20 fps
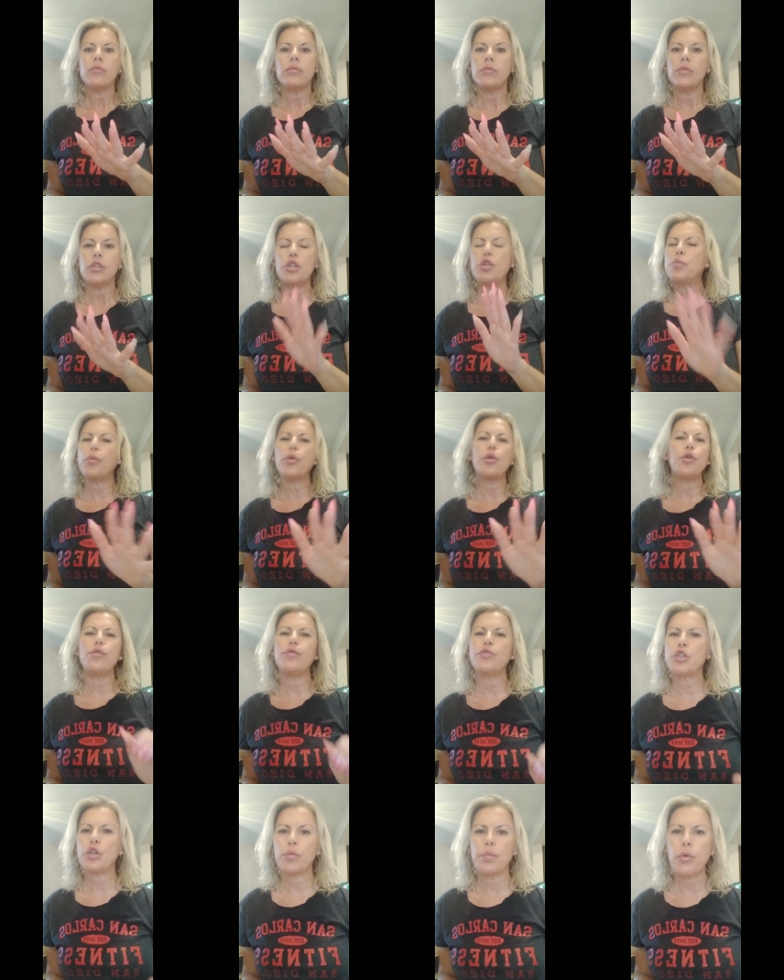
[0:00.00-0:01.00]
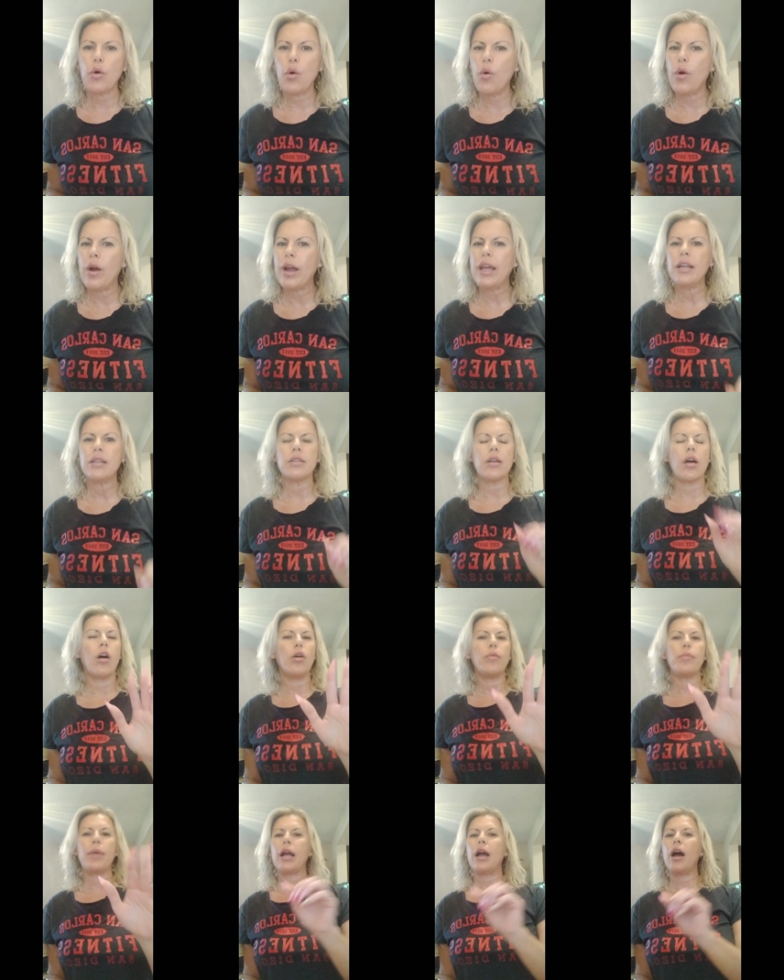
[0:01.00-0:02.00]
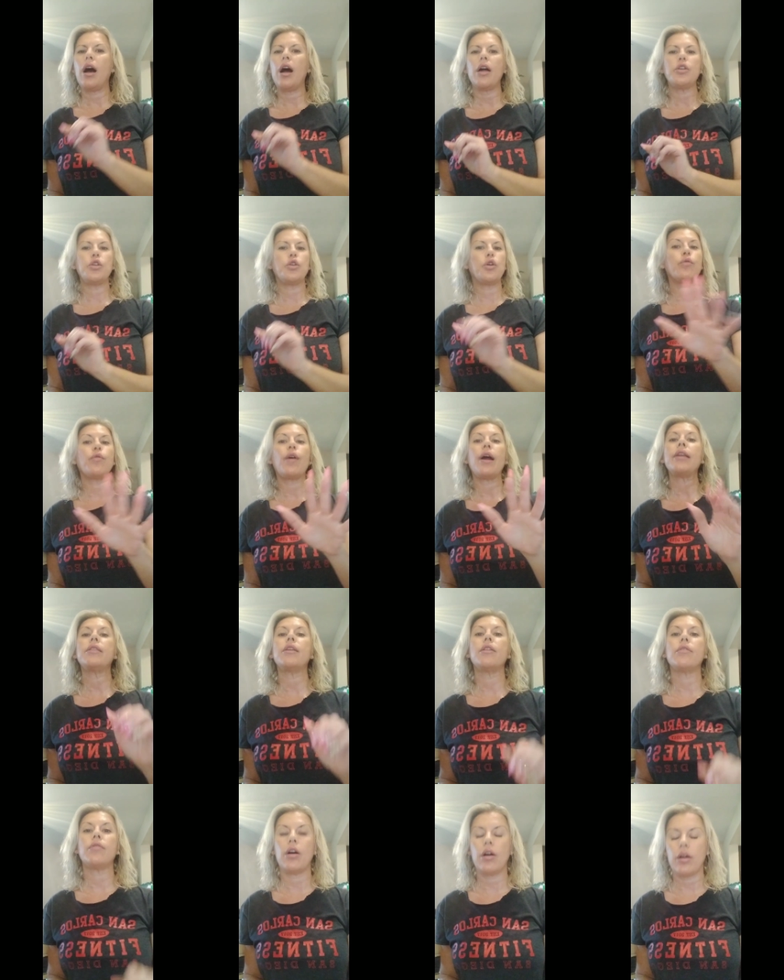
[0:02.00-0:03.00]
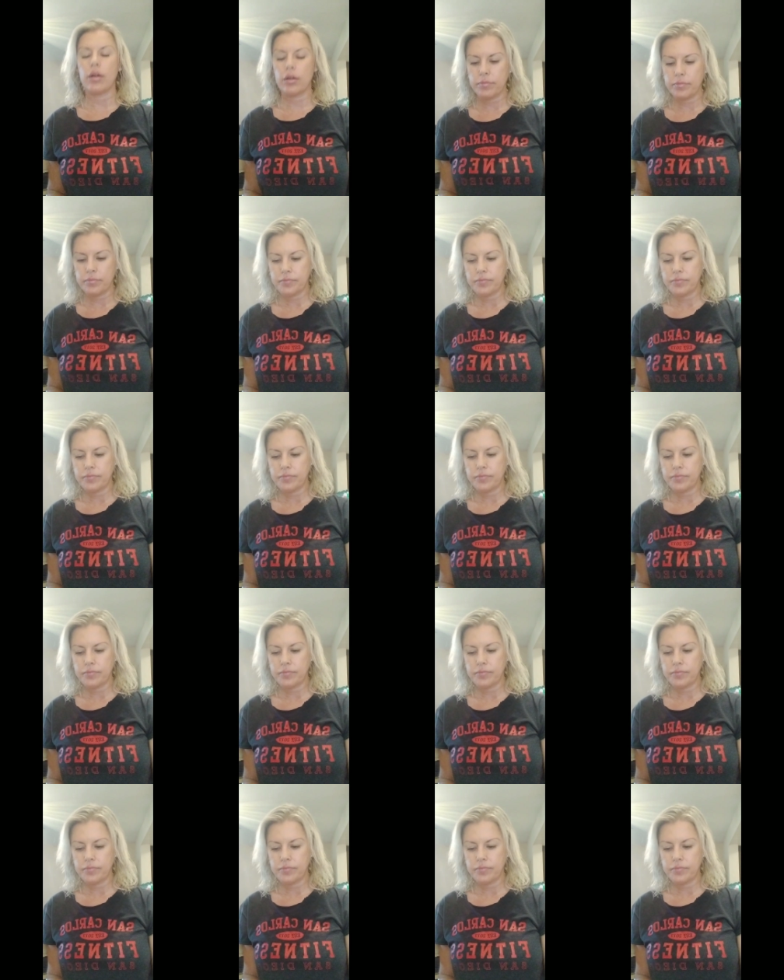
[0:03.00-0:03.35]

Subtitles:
You proved your point. Oh my God, you're right, they're wrong.